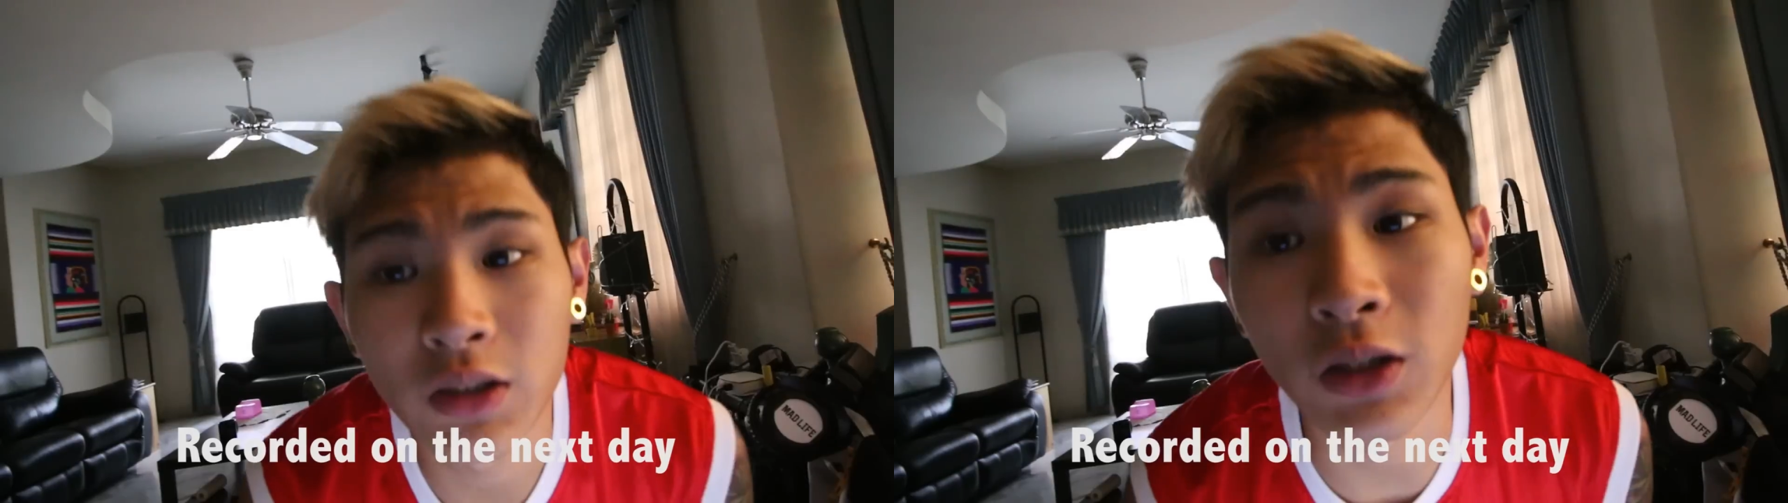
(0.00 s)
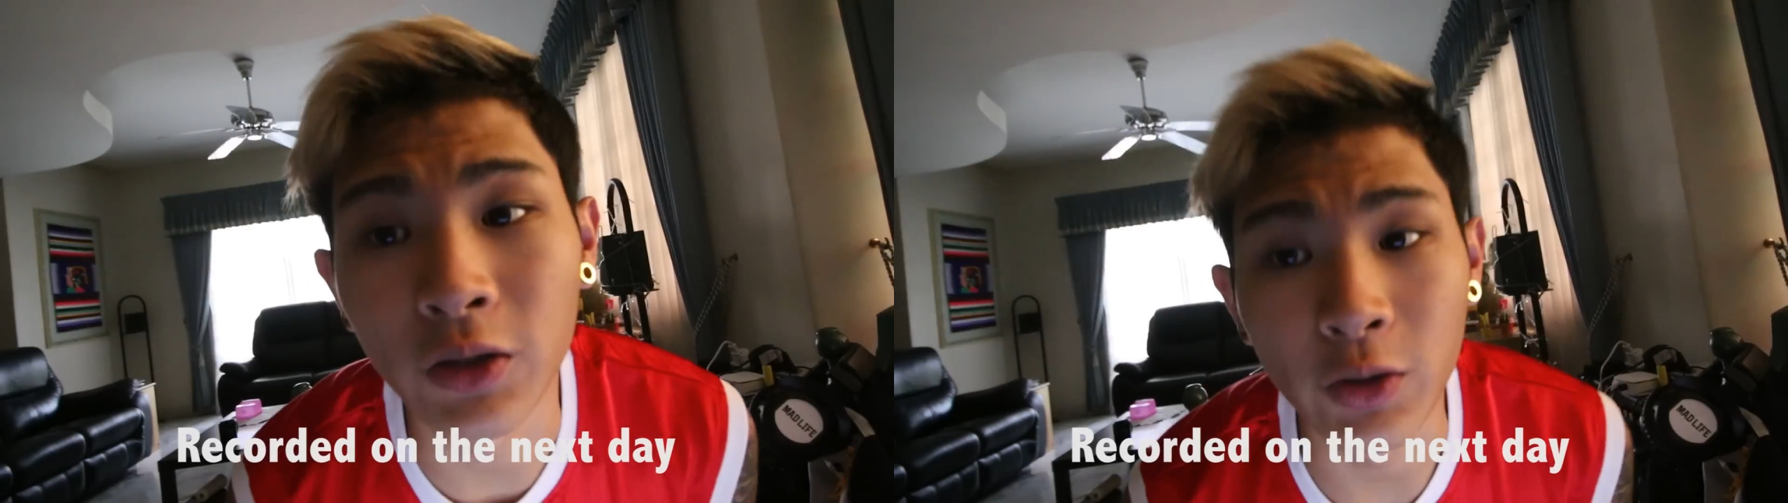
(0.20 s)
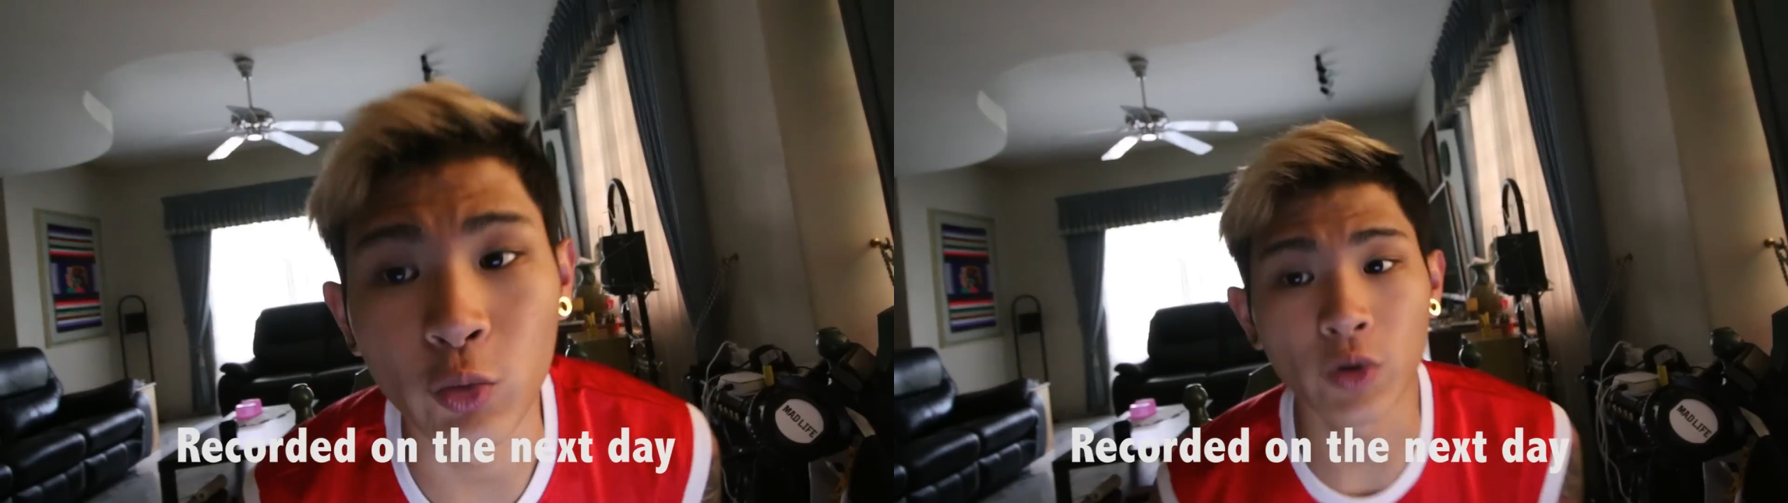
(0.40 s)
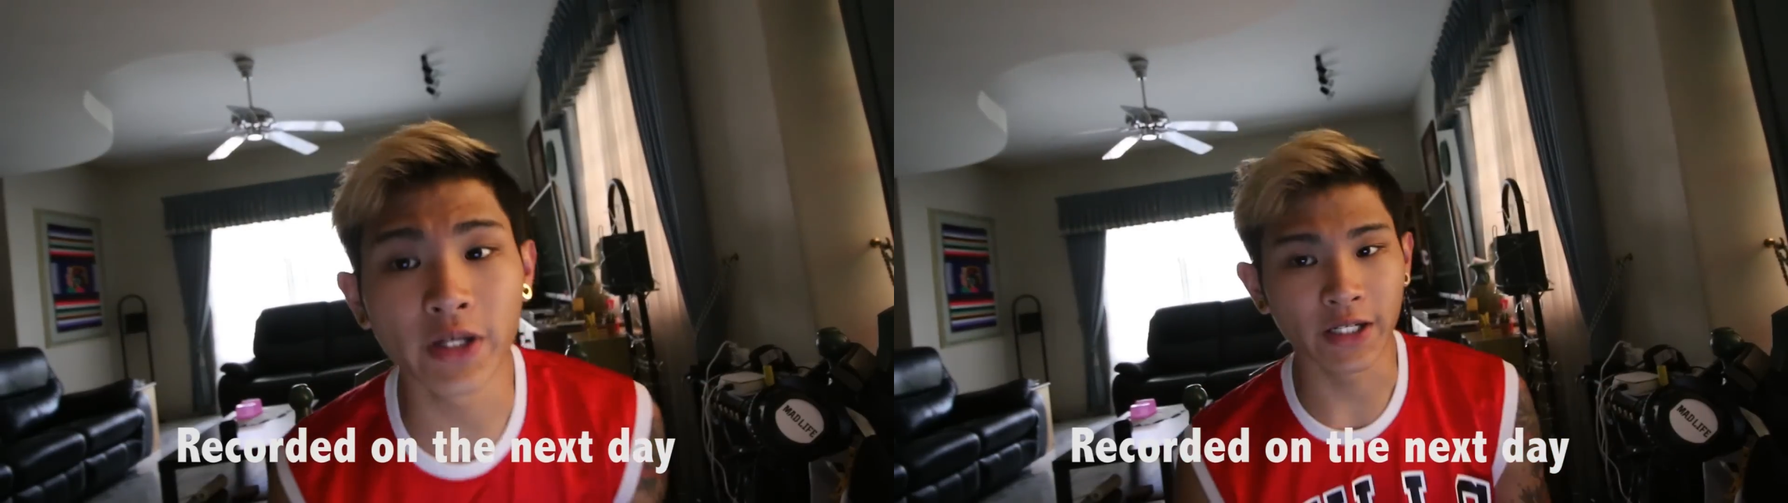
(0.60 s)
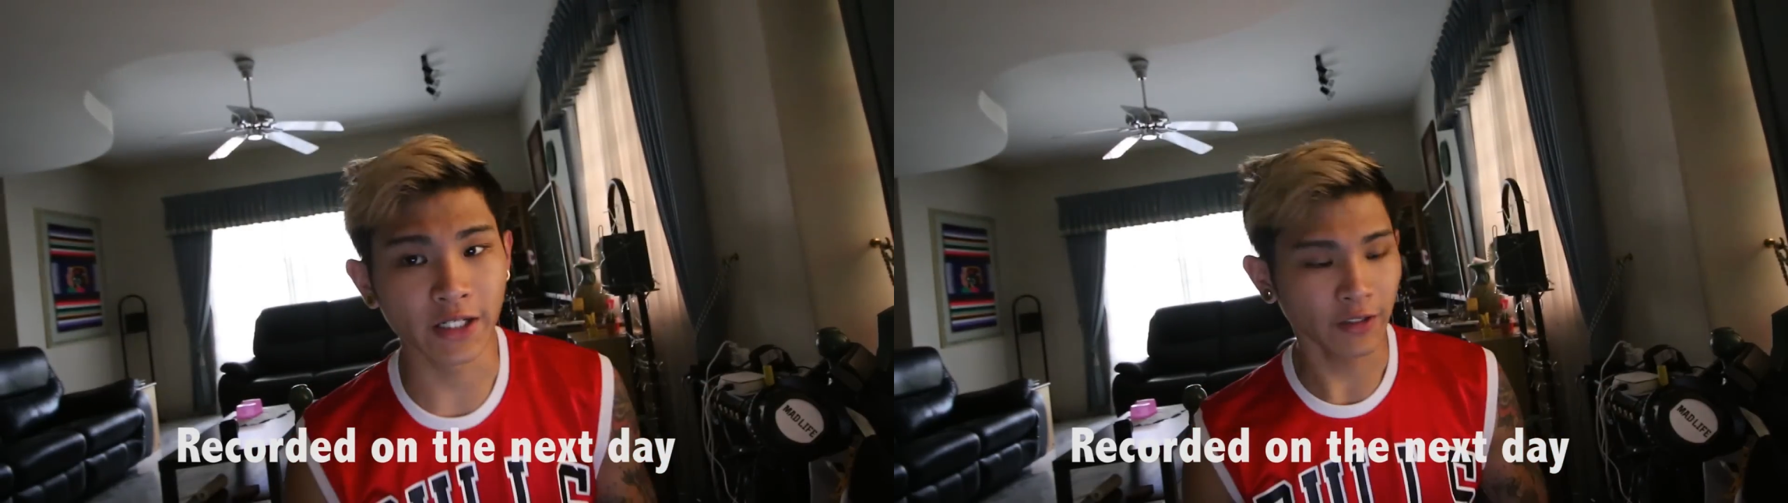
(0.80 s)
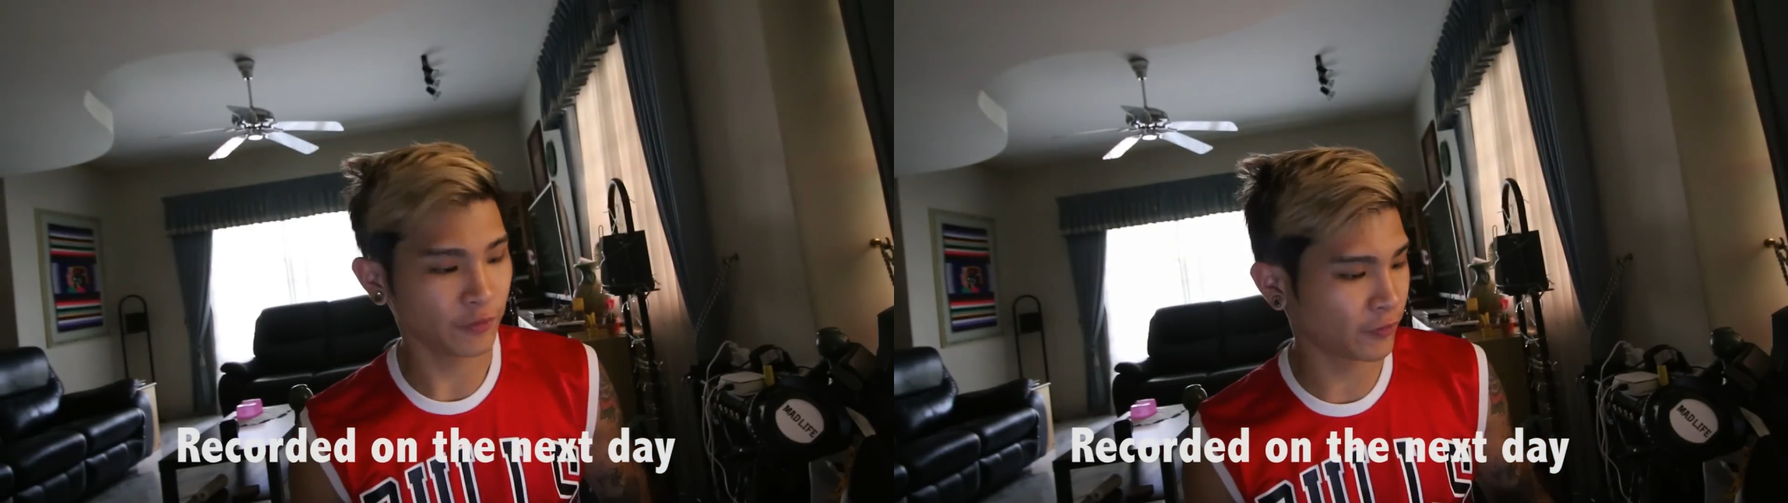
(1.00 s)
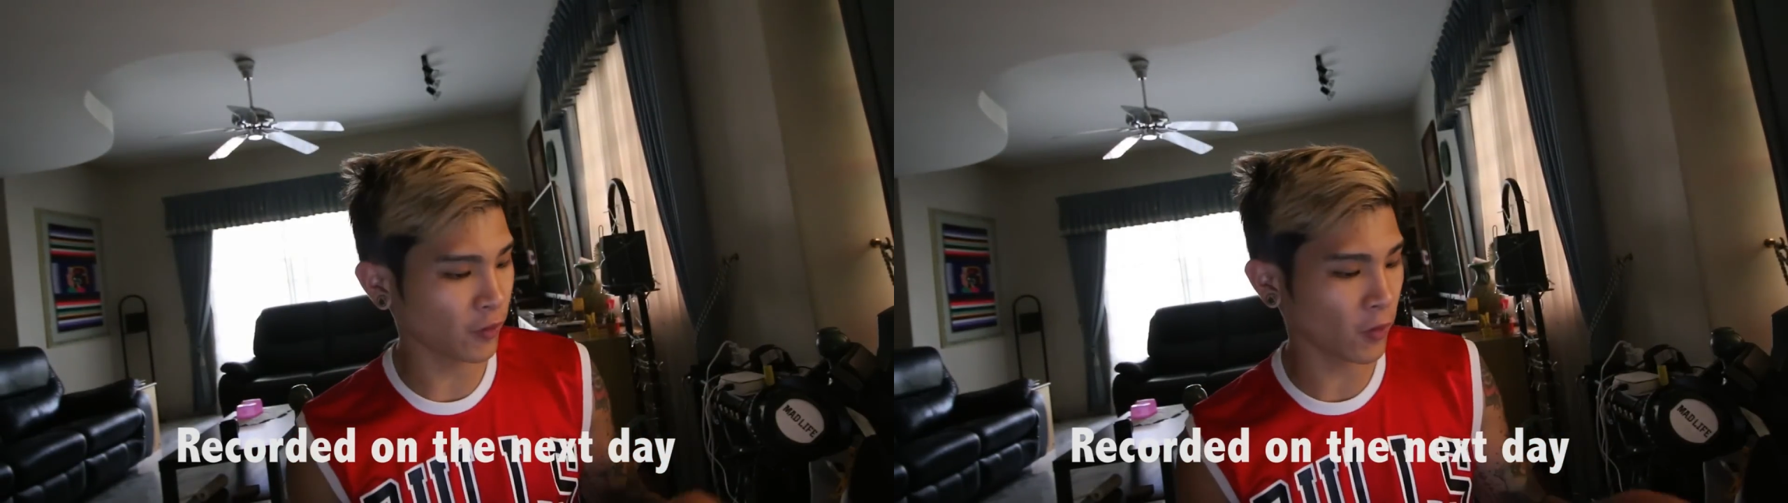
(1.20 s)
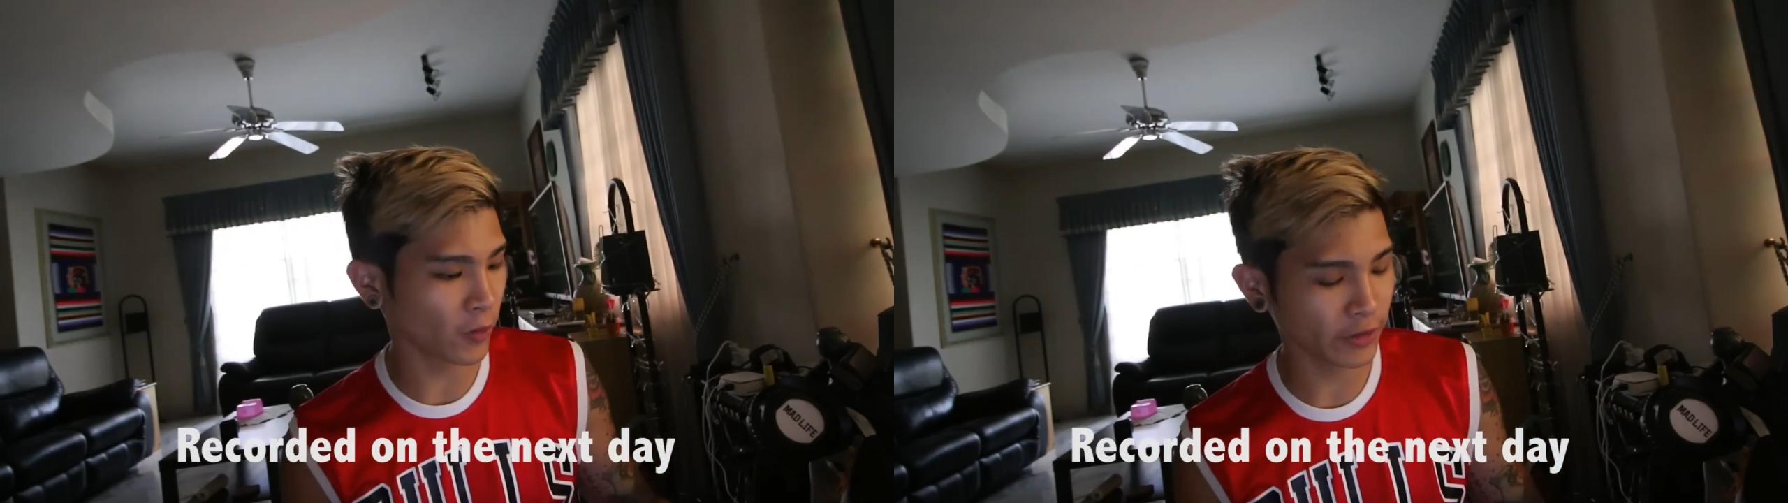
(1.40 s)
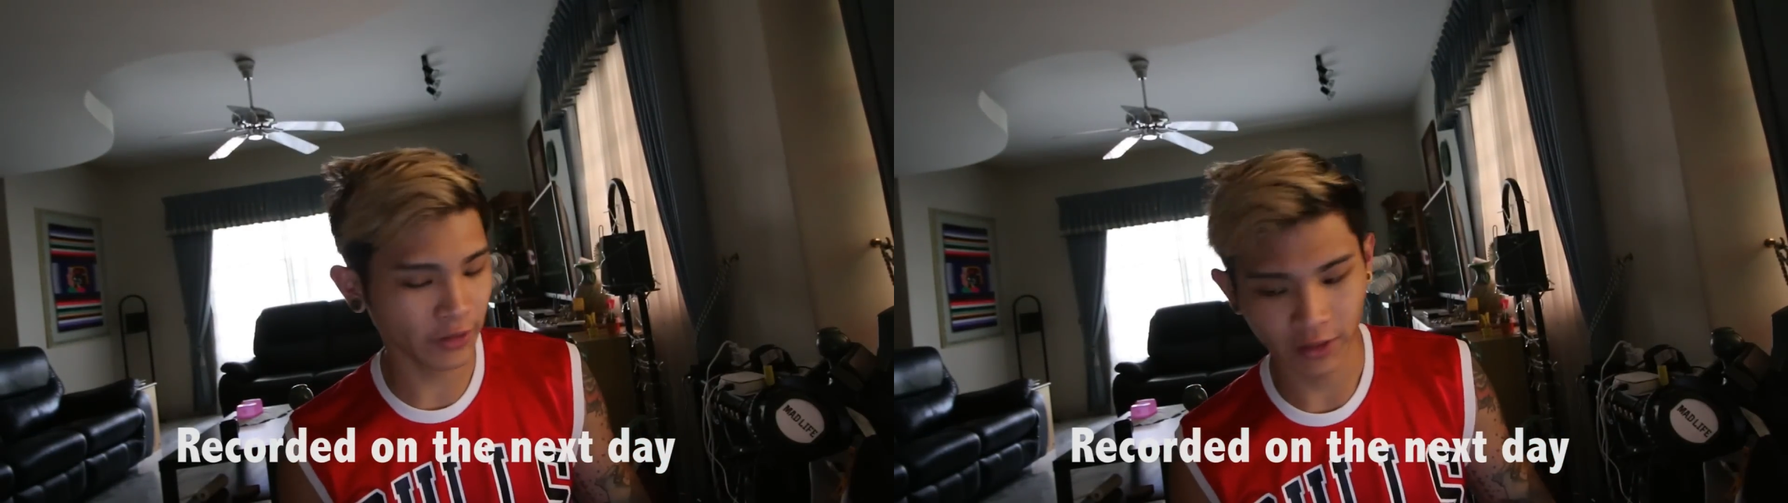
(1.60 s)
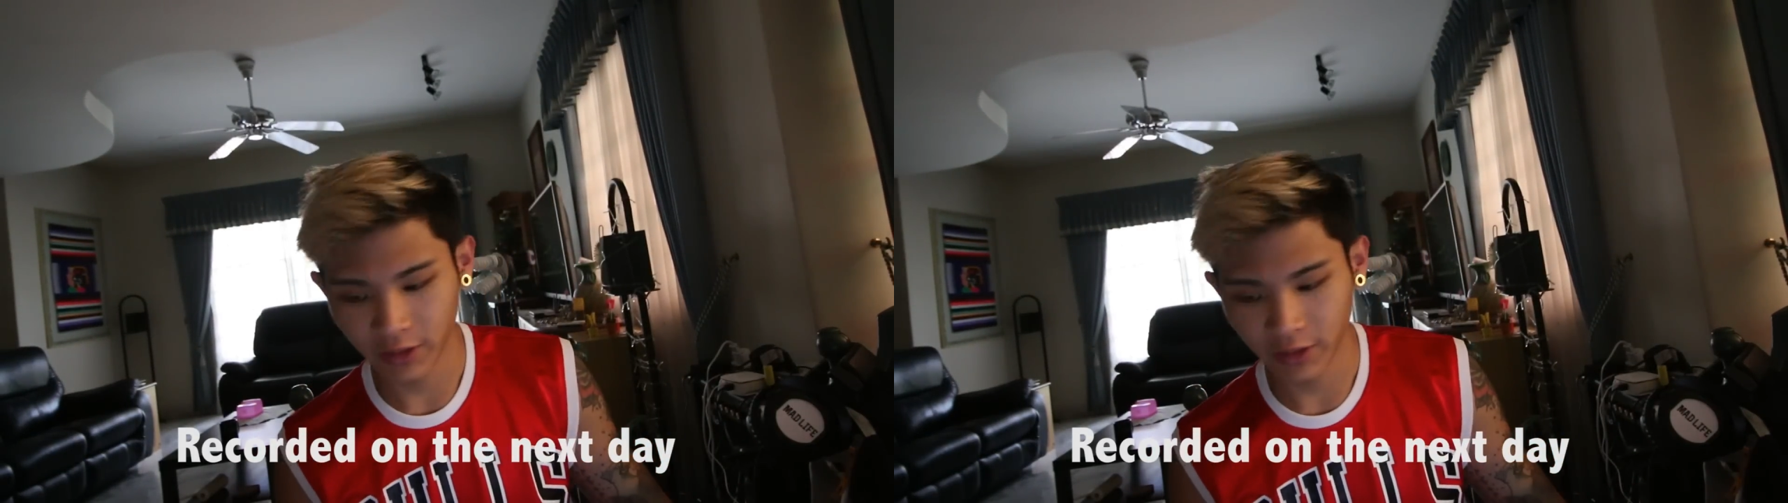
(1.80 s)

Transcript: So the winner for